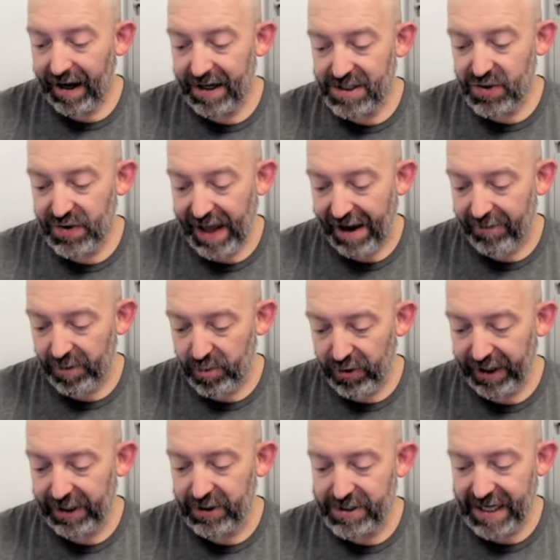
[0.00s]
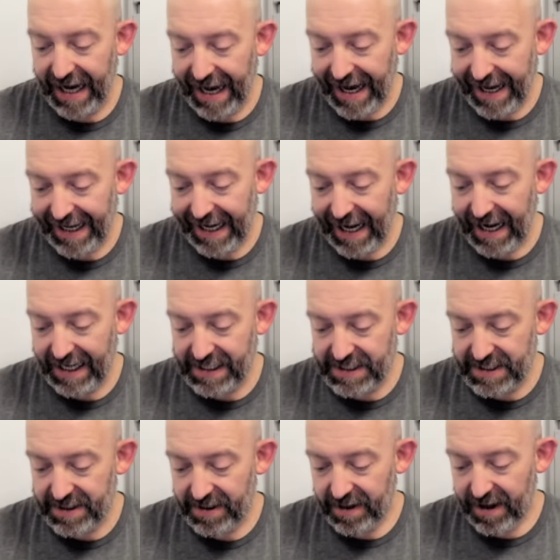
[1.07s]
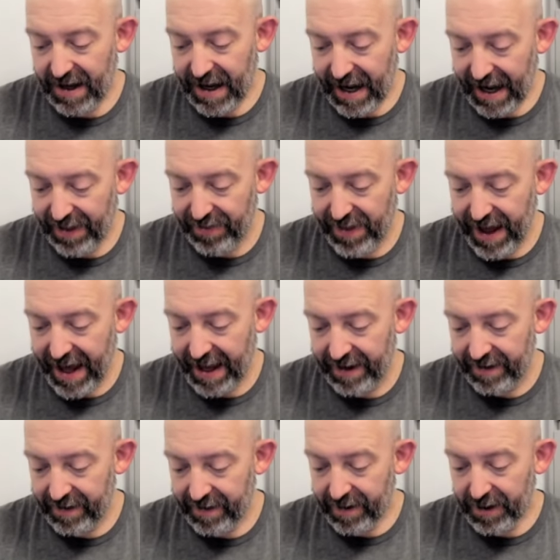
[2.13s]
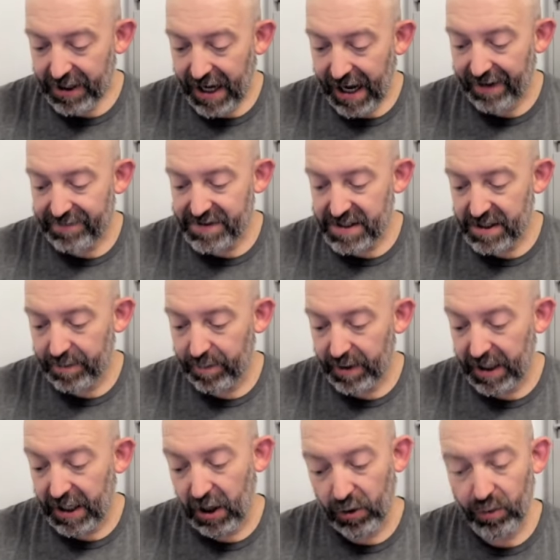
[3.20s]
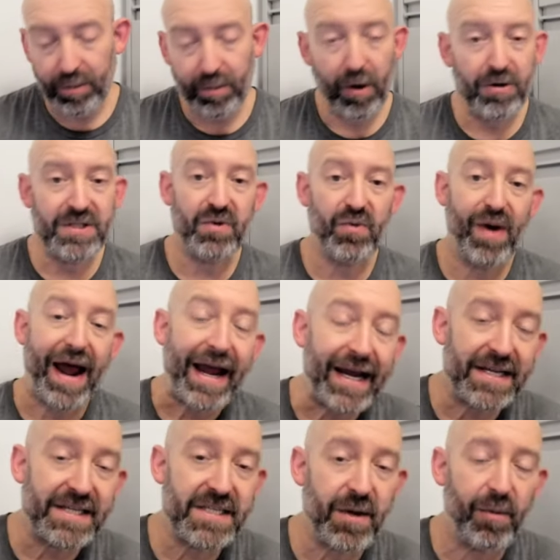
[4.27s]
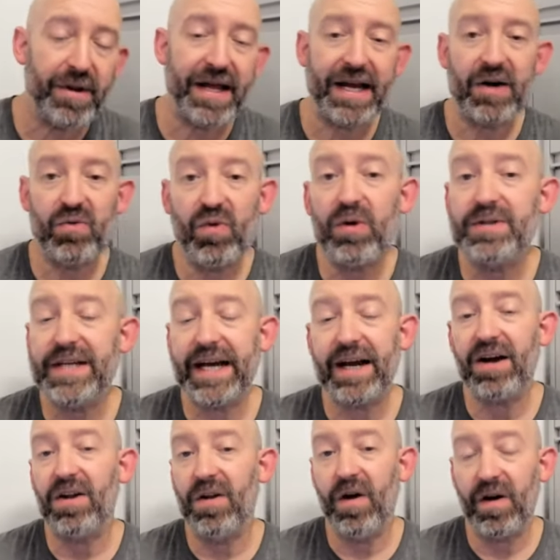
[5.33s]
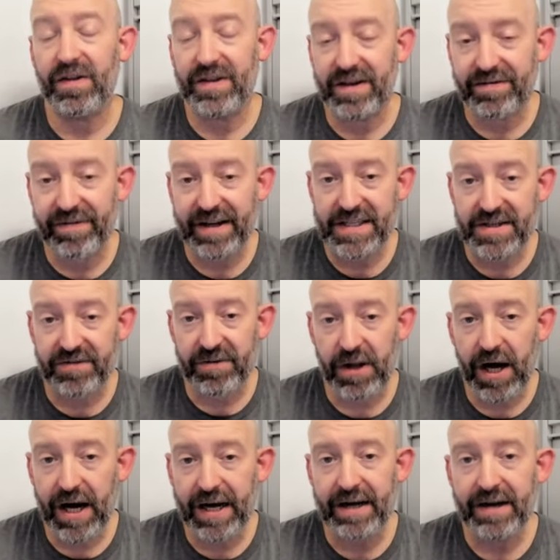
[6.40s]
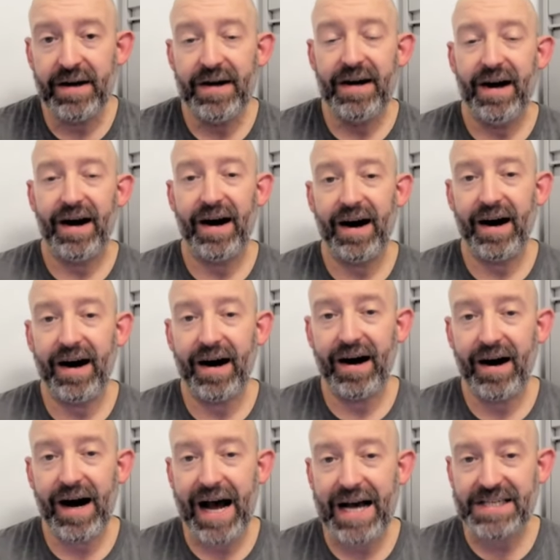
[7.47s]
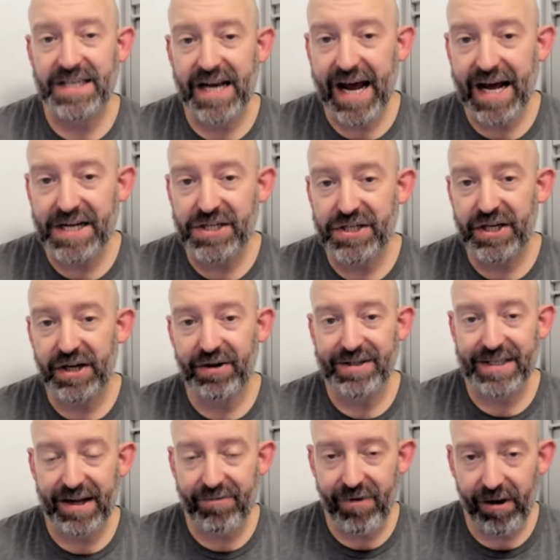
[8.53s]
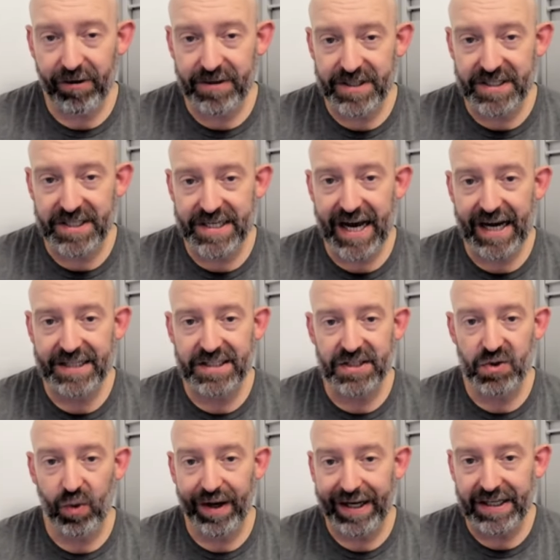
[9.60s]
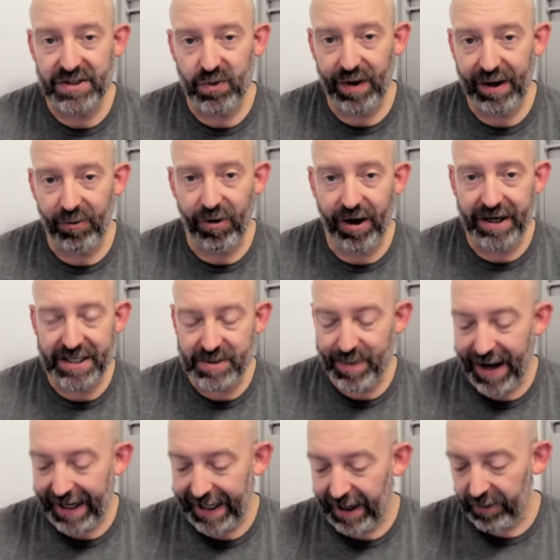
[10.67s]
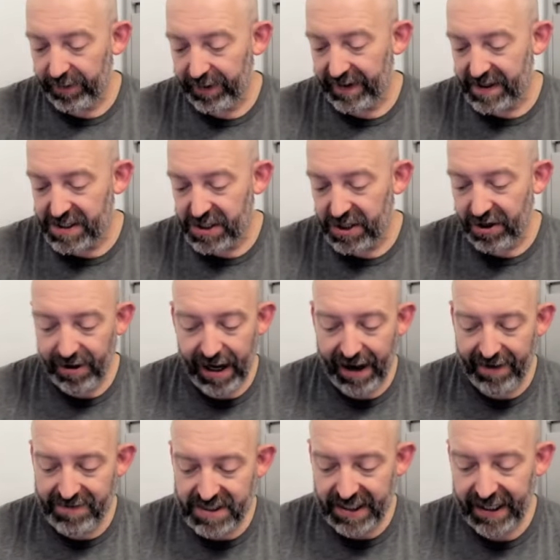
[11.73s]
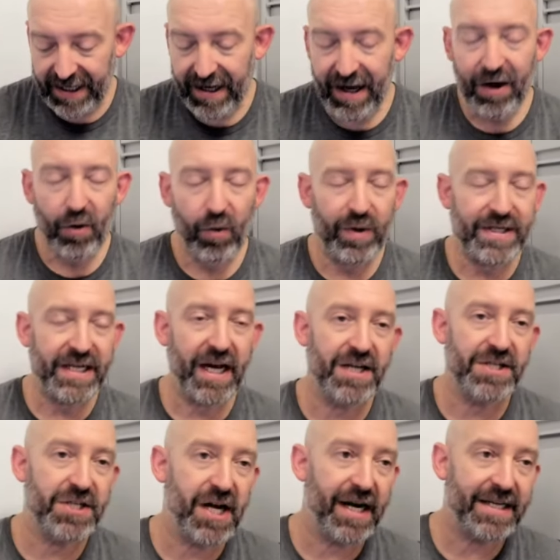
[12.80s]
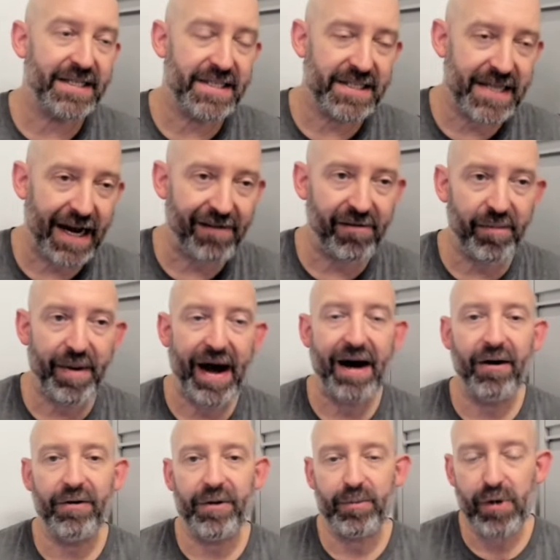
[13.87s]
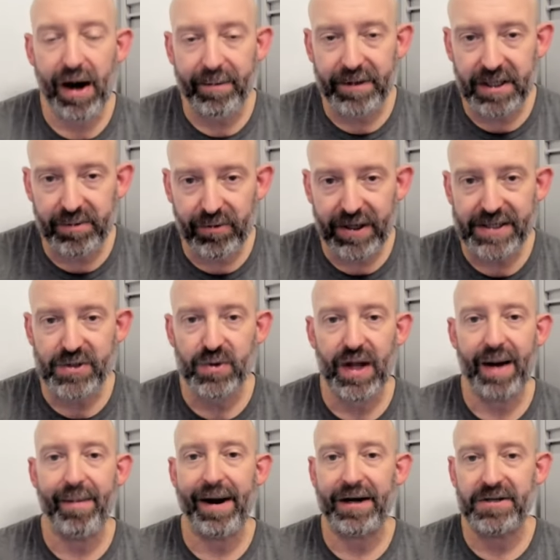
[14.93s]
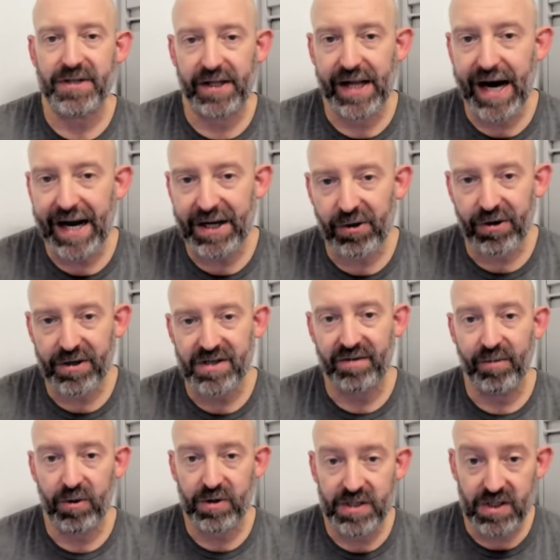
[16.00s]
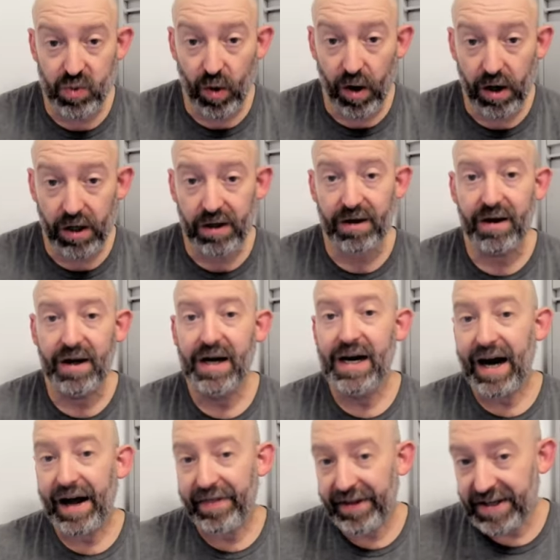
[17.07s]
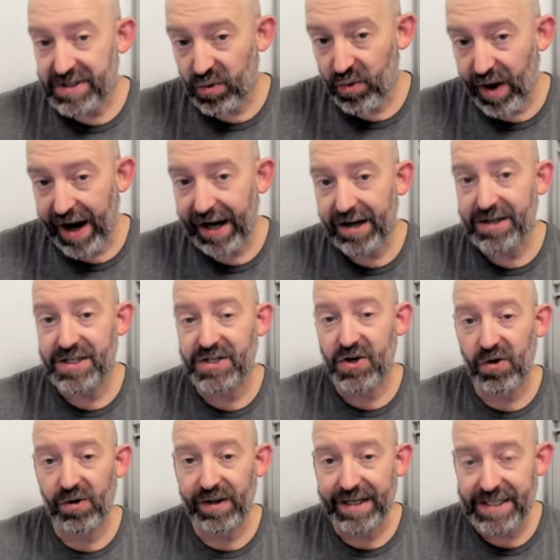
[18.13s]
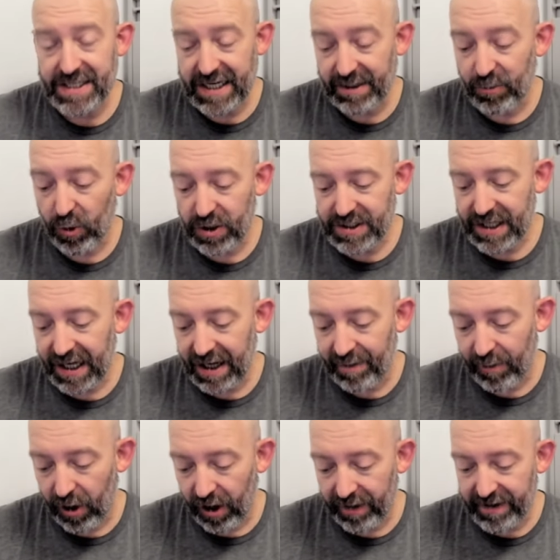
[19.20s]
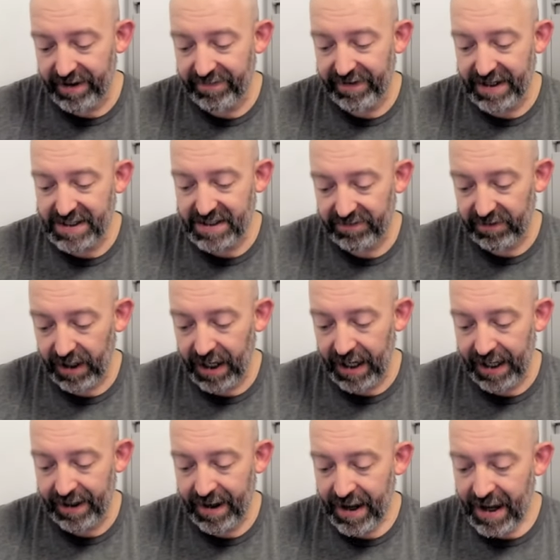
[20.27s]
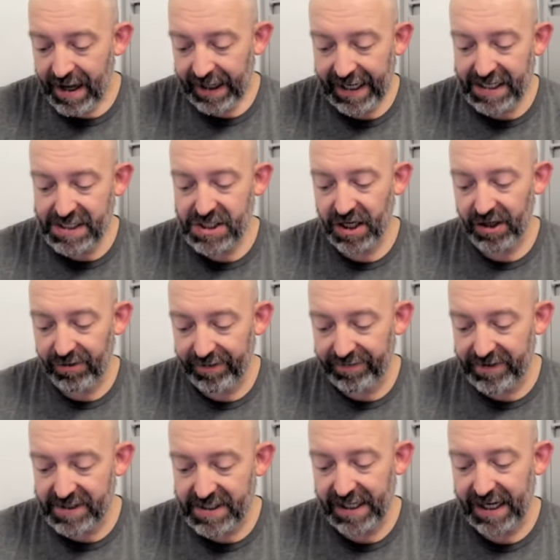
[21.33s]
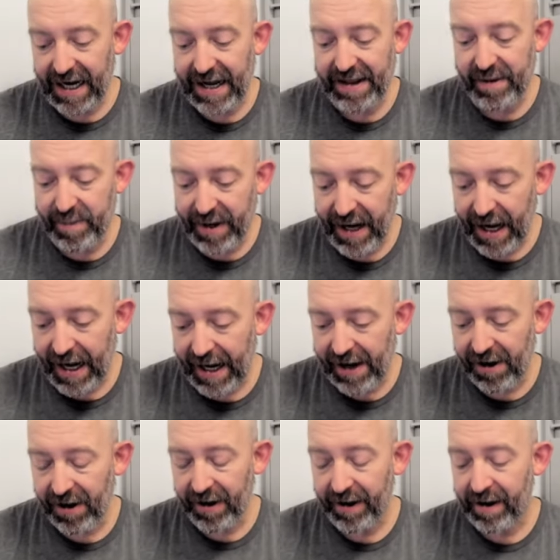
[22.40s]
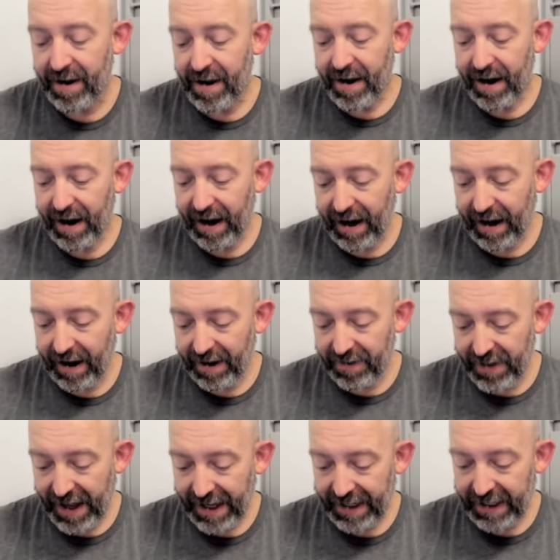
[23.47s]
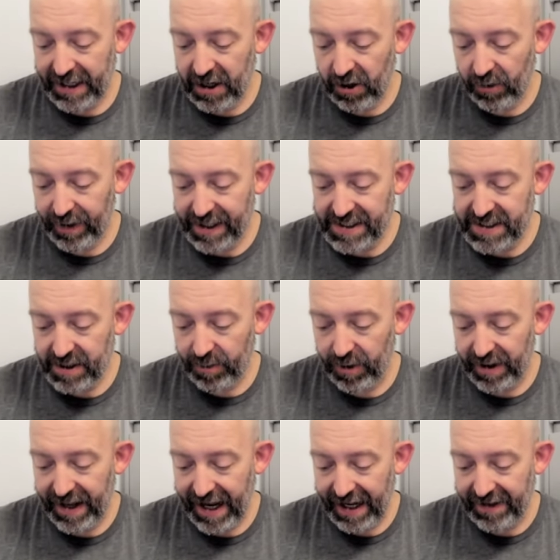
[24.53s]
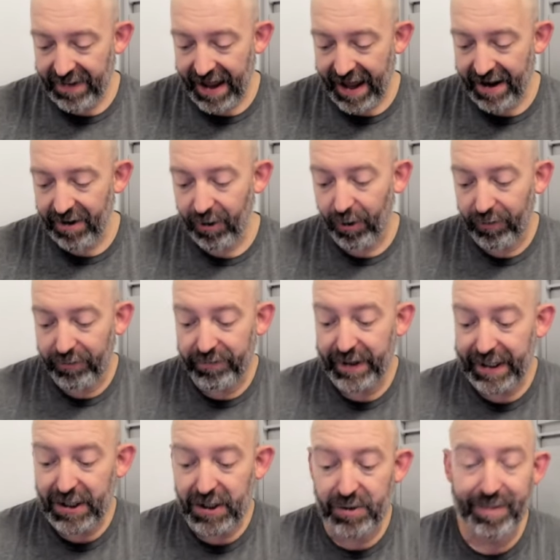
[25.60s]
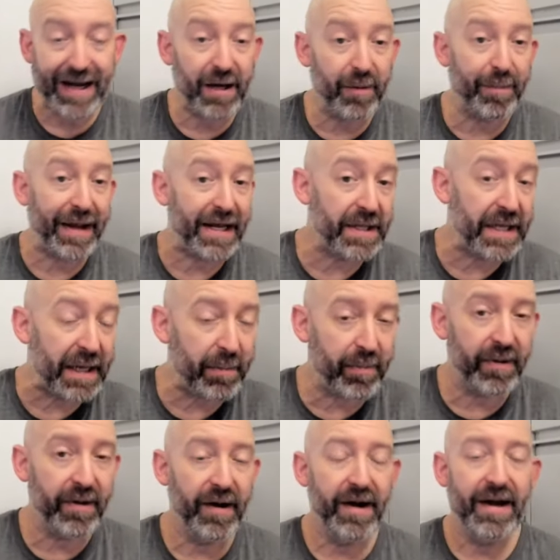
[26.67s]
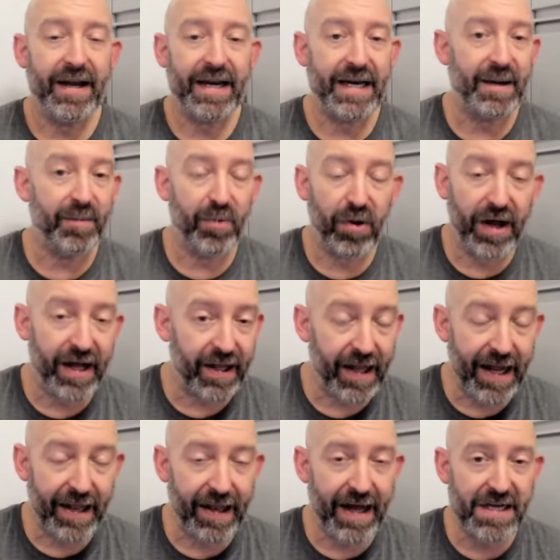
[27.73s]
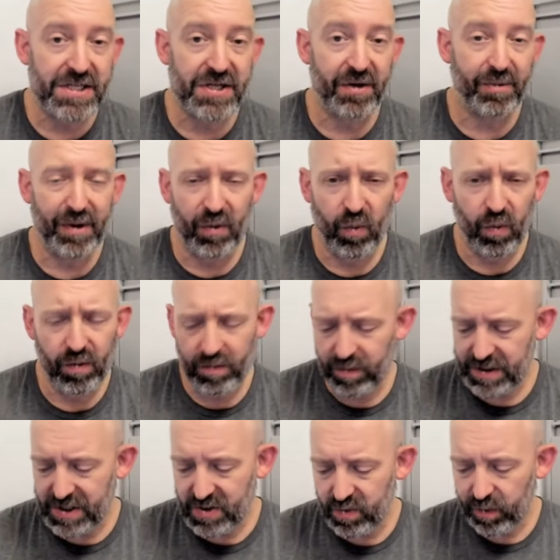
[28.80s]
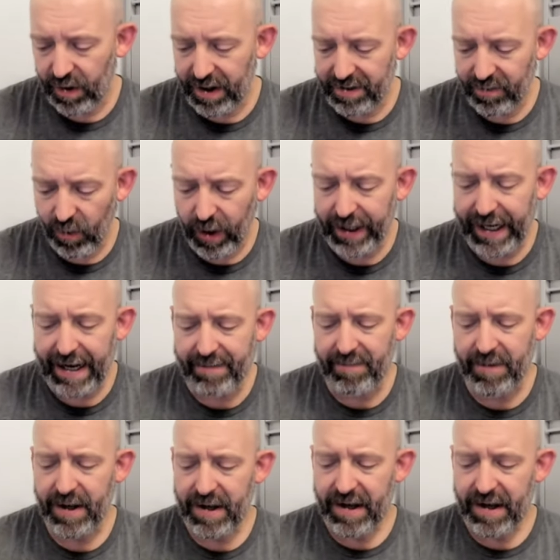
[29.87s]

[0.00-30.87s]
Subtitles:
So that would bring you to eight guys. And then you have some, you know, Mo Turay is someone they could rotate along the defensive line as an edge. You know, he's led Rutgers in sacks in 20 and 21. He's back healthy this year. Obviously, with Deion Jennings and Tyree Powell, they're probably going to play two linebackers a lot. You also have Moses Walker. I think Turay could certainly see more time on the defensive line. Keyshawn Griffin's a guy they've been high on. That, you know, is someone that hopefully could make a big leap. He didn't play a lot last year, played which is one game.